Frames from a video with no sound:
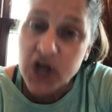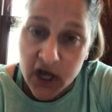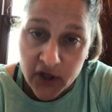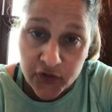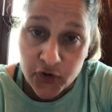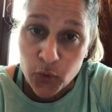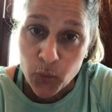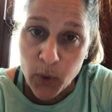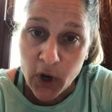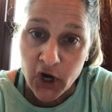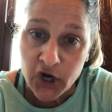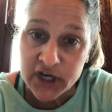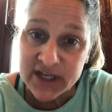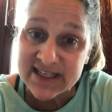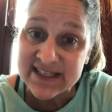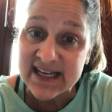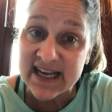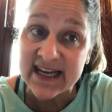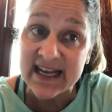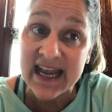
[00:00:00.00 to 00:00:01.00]
other word
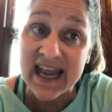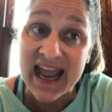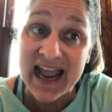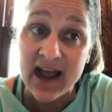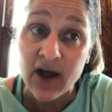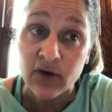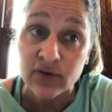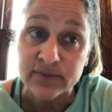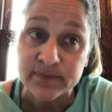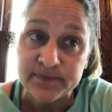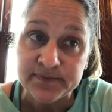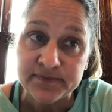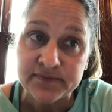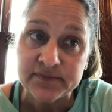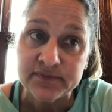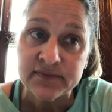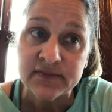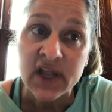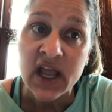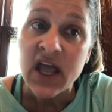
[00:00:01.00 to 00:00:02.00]
is a noun?
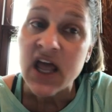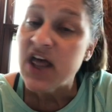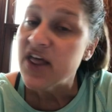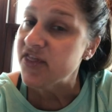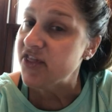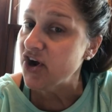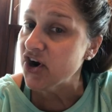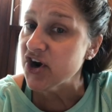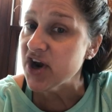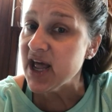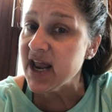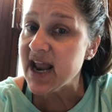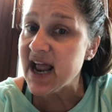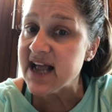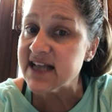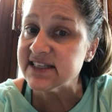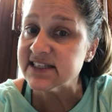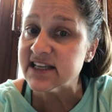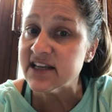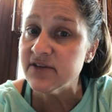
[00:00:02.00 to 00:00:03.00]
They're not
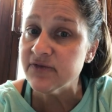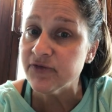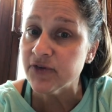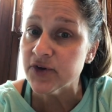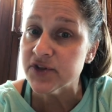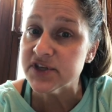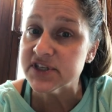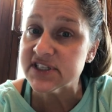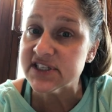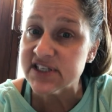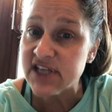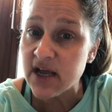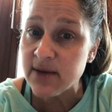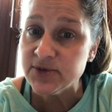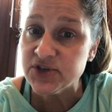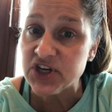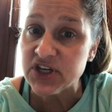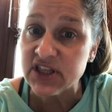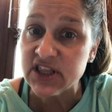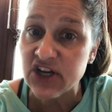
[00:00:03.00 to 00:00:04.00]
asking for the
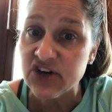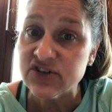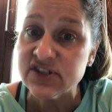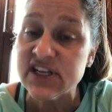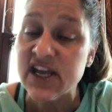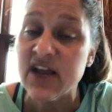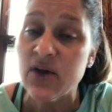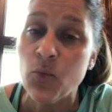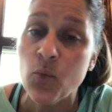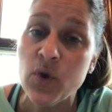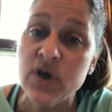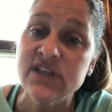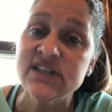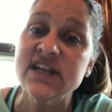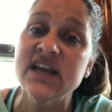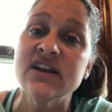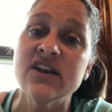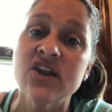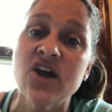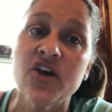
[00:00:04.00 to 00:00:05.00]
subject. They're saying, what's
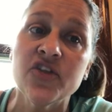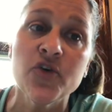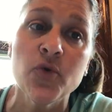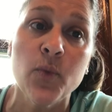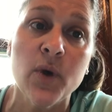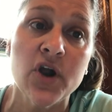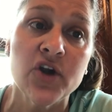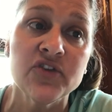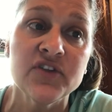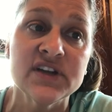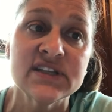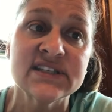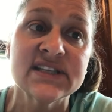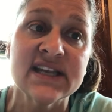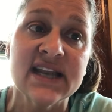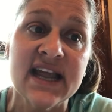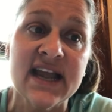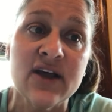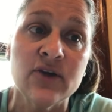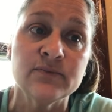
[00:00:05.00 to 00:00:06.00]
another word that's a
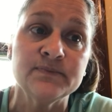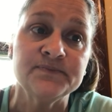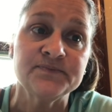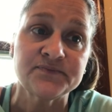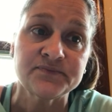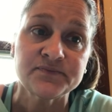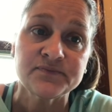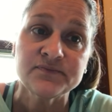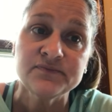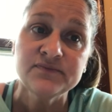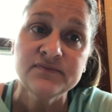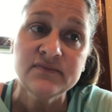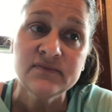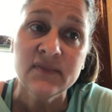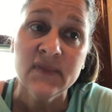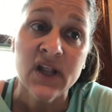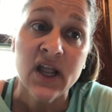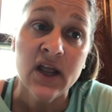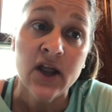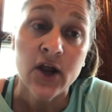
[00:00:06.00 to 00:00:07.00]
noun?
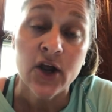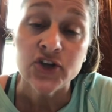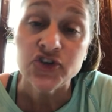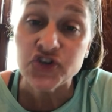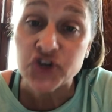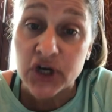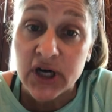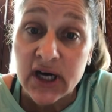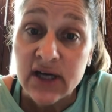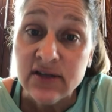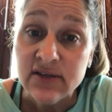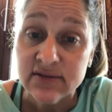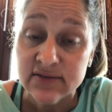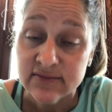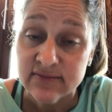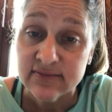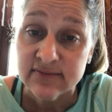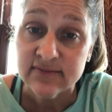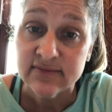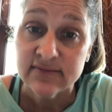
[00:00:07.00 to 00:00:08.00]
Truck.
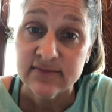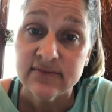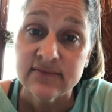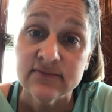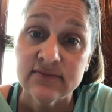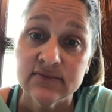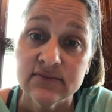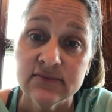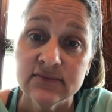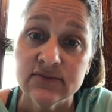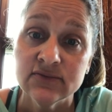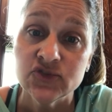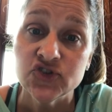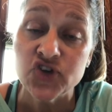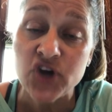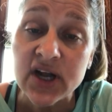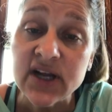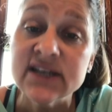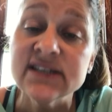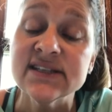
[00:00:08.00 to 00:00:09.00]

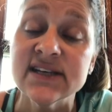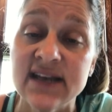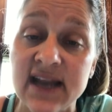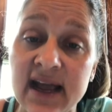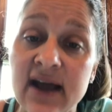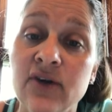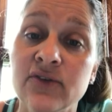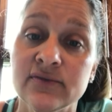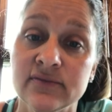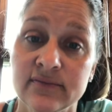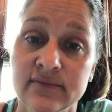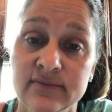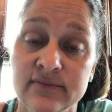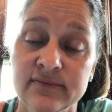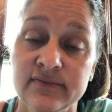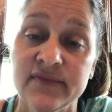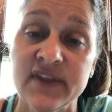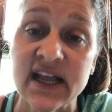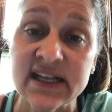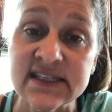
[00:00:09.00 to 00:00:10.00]
Truck is a noun.
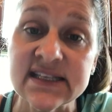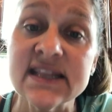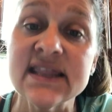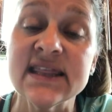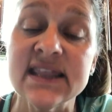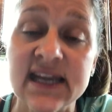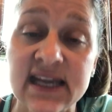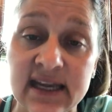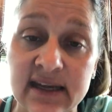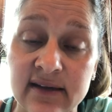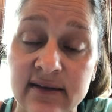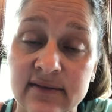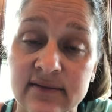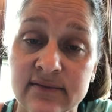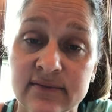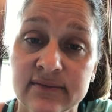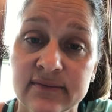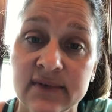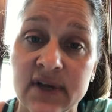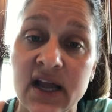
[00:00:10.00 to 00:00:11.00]
That's a thing.
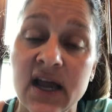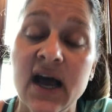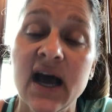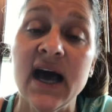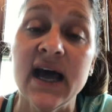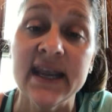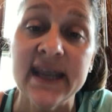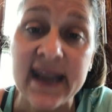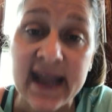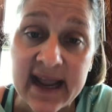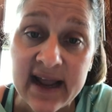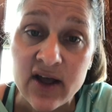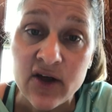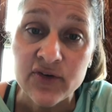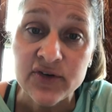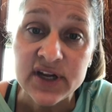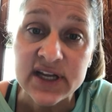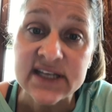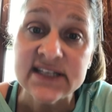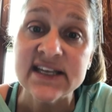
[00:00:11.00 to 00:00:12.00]
A
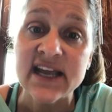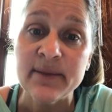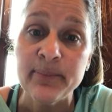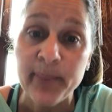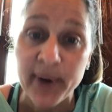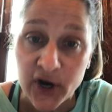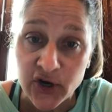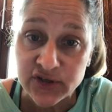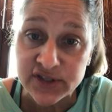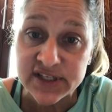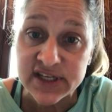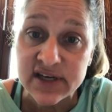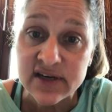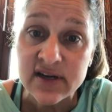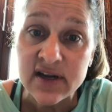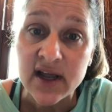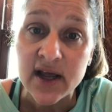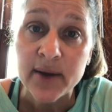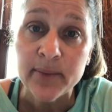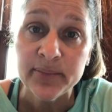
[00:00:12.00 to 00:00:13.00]
noun is a person,
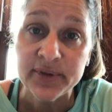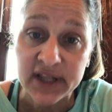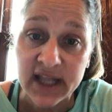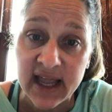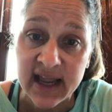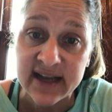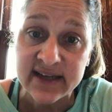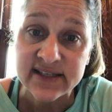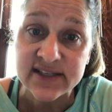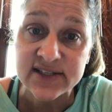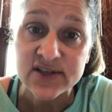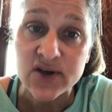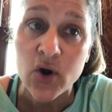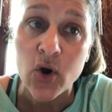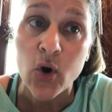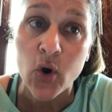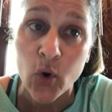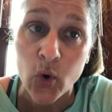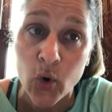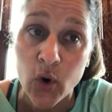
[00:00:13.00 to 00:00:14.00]
place,
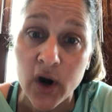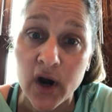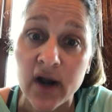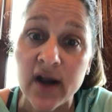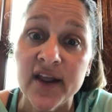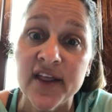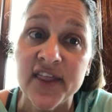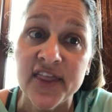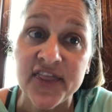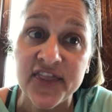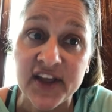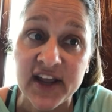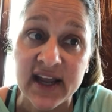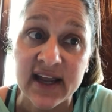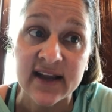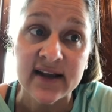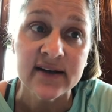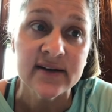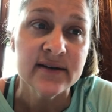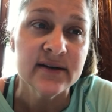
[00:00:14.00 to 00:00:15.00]
or
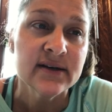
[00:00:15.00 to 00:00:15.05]
thing.